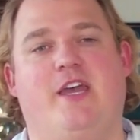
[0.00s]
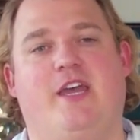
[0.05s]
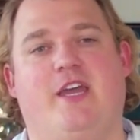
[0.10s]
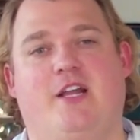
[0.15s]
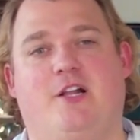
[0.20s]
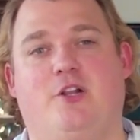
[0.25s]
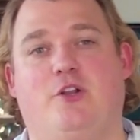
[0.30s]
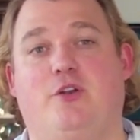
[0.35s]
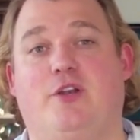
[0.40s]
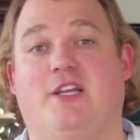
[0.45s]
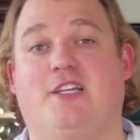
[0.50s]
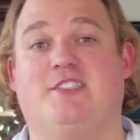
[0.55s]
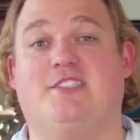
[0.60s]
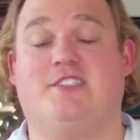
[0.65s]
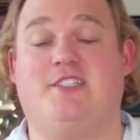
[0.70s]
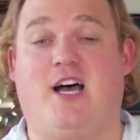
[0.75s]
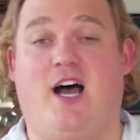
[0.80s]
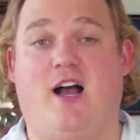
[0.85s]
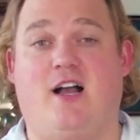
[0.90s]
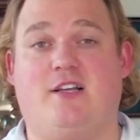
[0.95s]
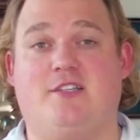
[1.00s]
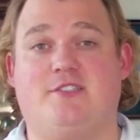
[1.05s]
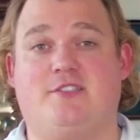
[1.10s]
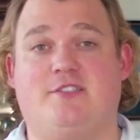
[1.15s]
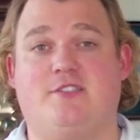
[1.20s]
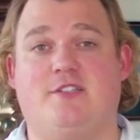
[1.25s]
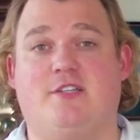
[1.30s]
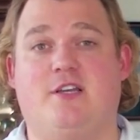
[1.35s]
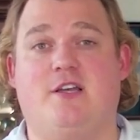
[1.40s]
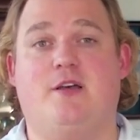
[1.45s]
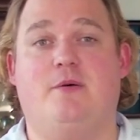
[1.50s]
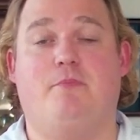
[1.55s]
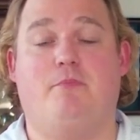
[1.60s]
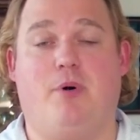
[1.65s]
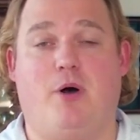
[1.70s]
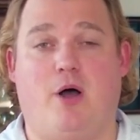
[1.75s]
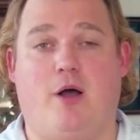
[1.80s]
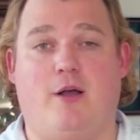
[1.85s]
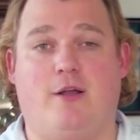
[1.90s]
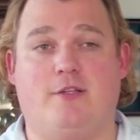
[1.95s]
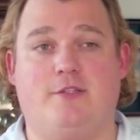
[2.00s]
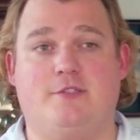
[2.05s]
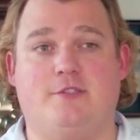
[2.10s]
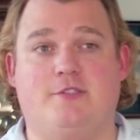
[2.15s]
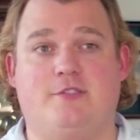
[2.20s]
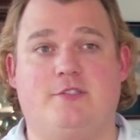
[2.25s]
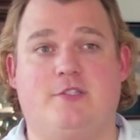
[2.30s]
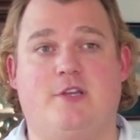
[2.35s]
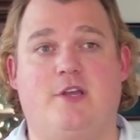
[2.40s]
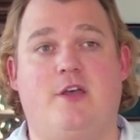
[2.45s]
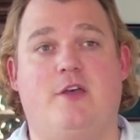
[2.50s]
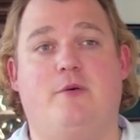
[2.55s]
including stocks, bonds,